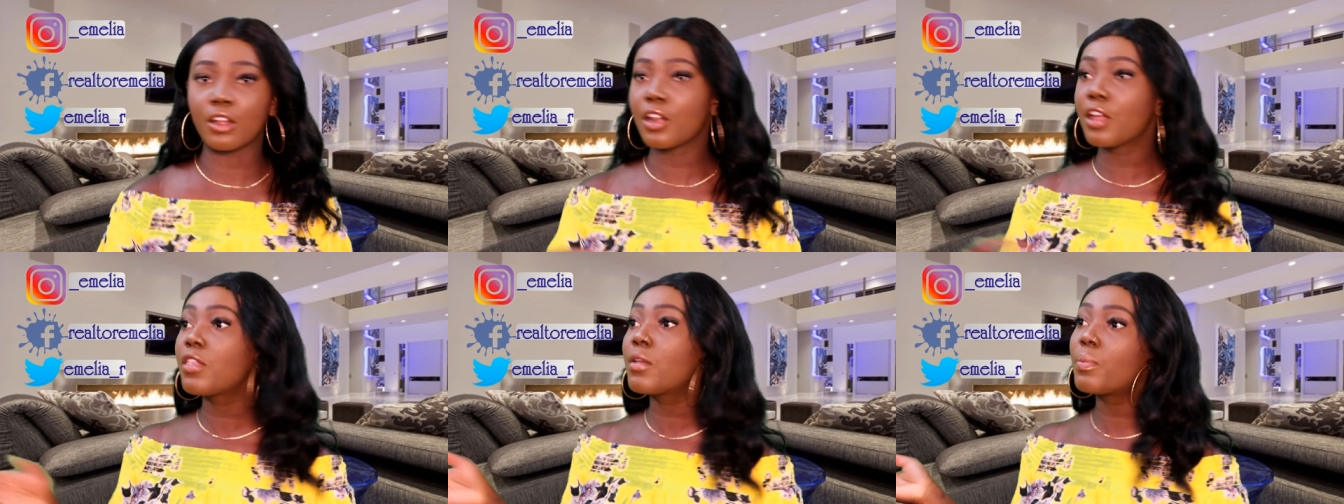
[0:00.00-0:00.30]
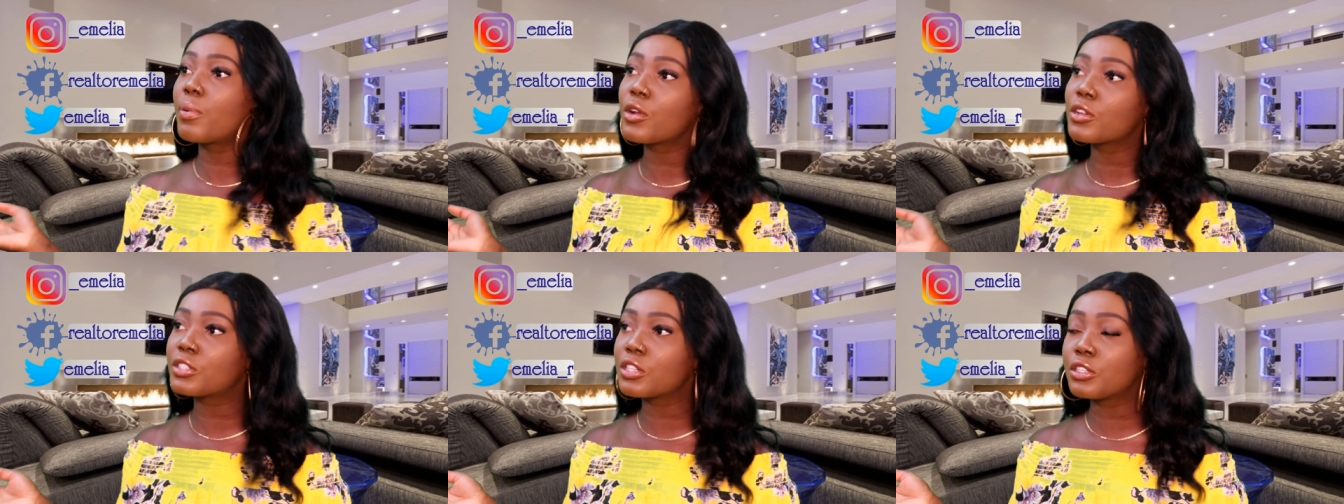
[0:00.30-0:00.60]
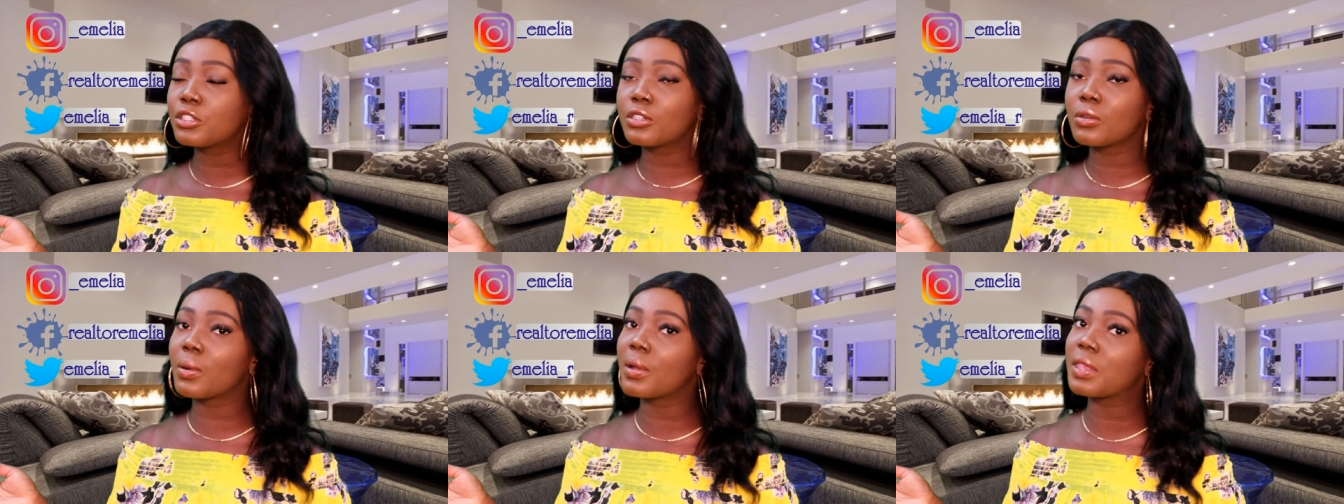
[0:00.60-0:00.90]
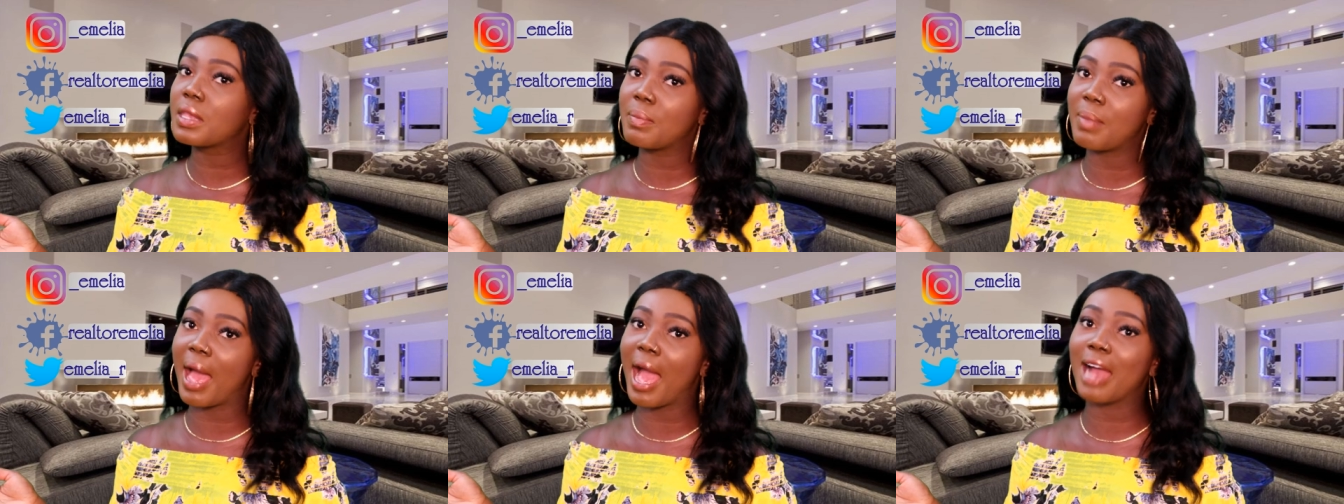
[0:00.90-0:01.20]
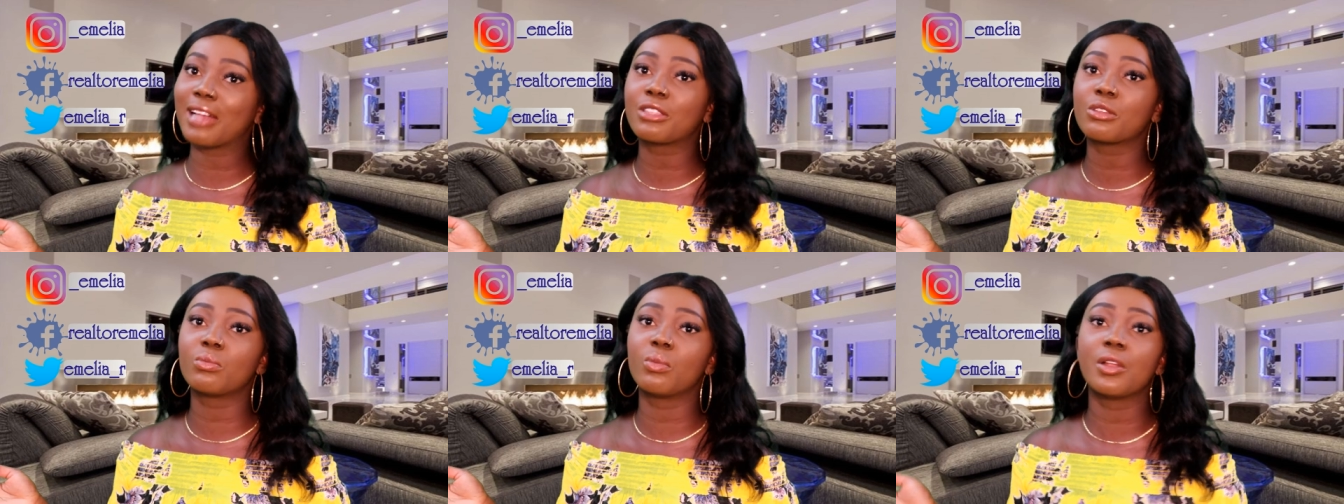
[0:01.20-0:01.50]
another person doing the
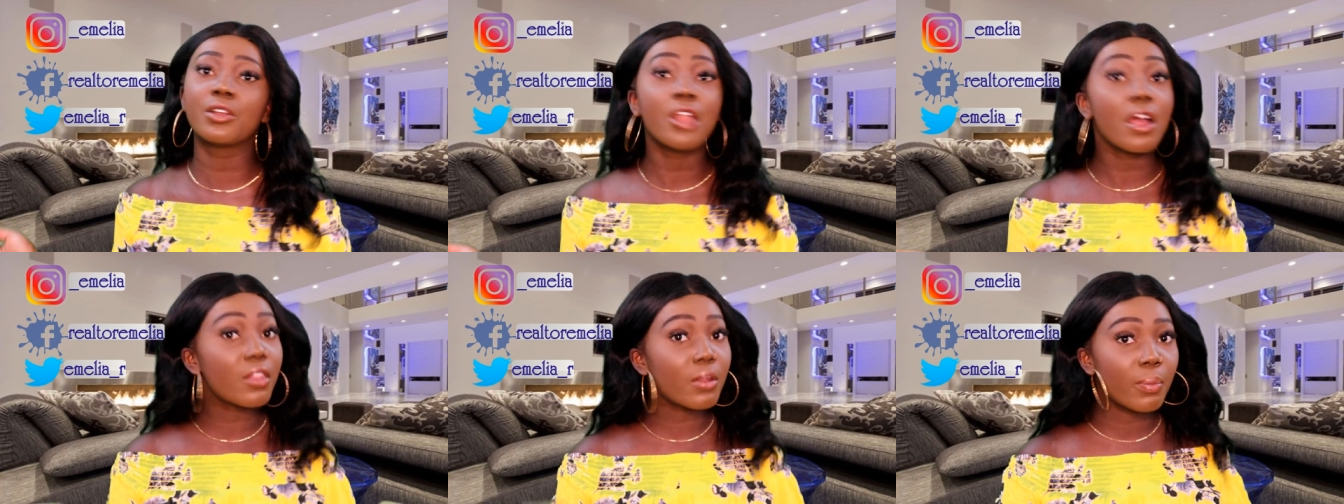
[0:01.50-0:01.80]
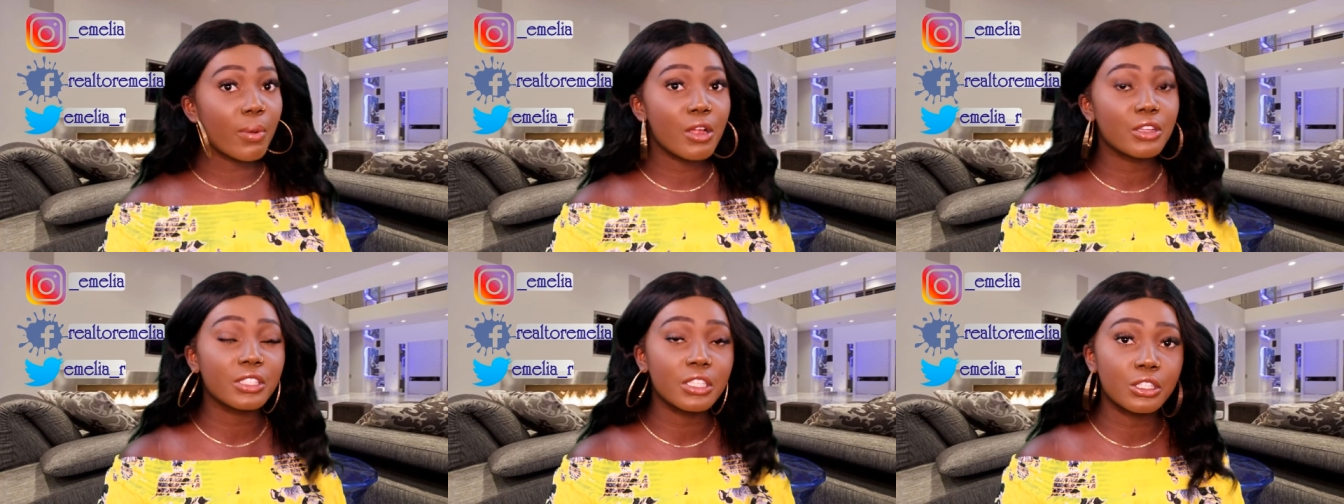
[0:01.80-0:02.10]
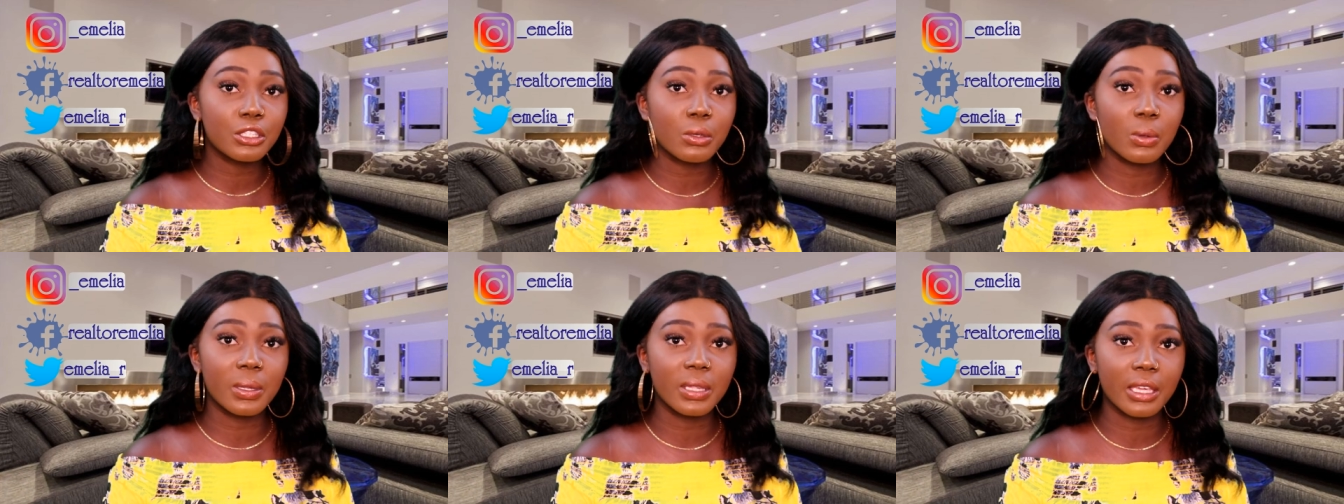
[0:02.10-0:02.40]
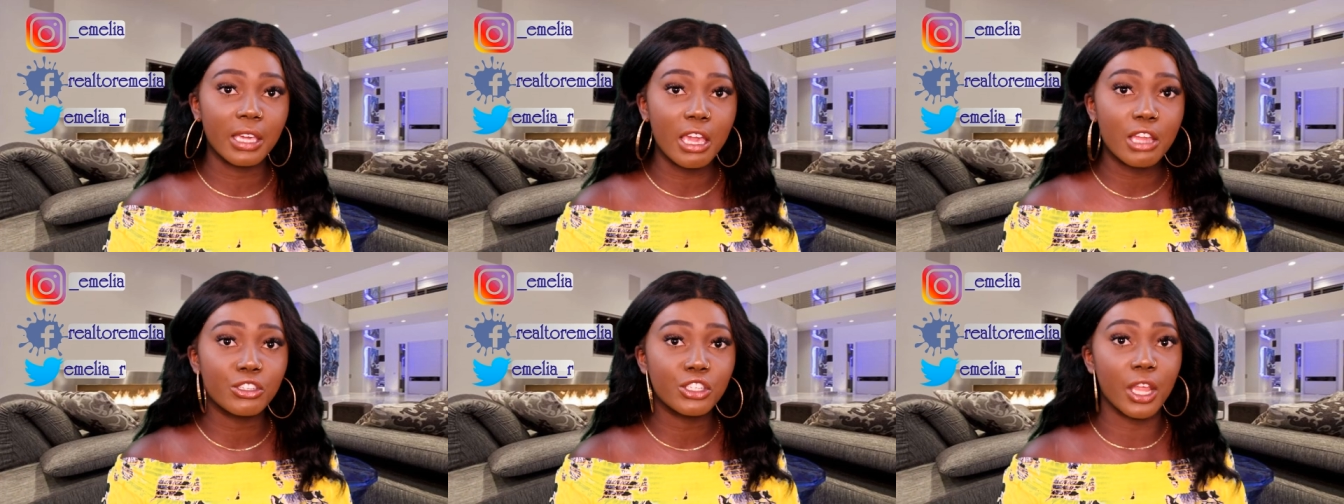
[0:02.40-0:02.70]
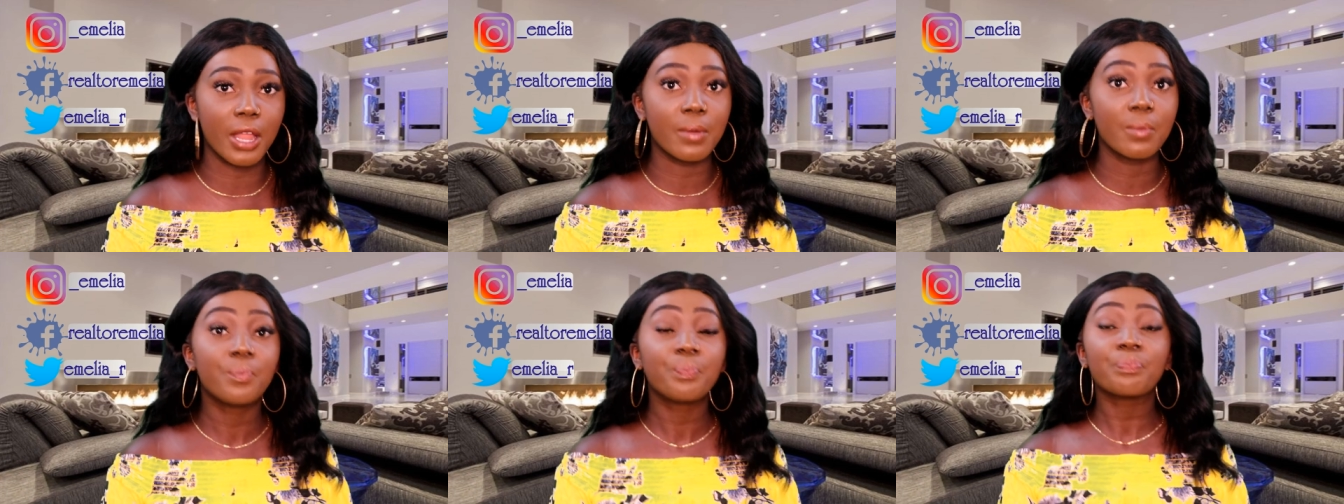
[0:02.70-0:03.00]
bathroom, another person doing the
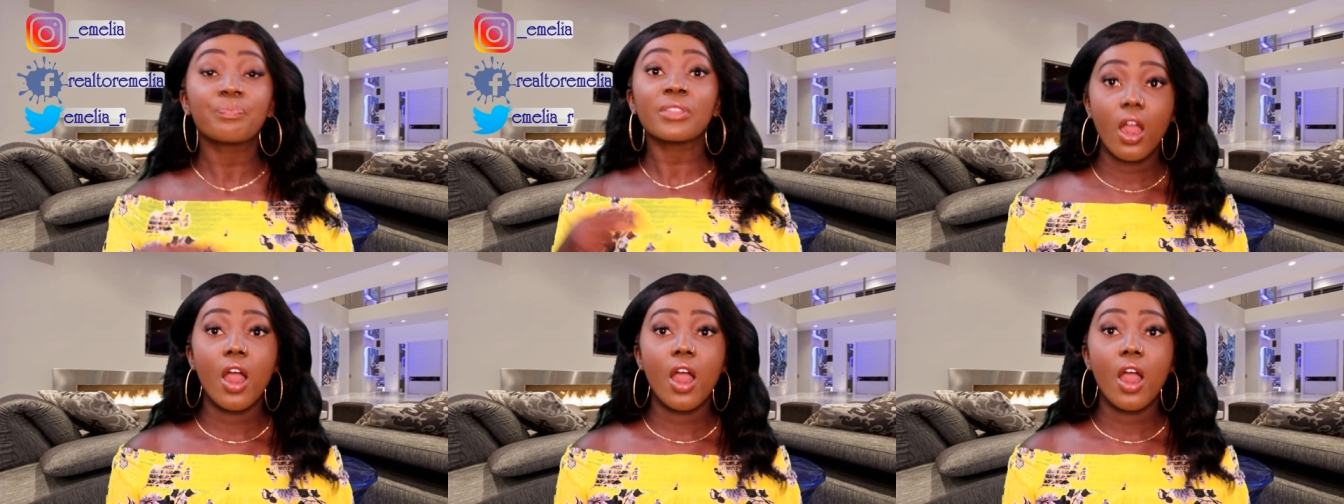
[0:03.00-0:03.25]
kitchen.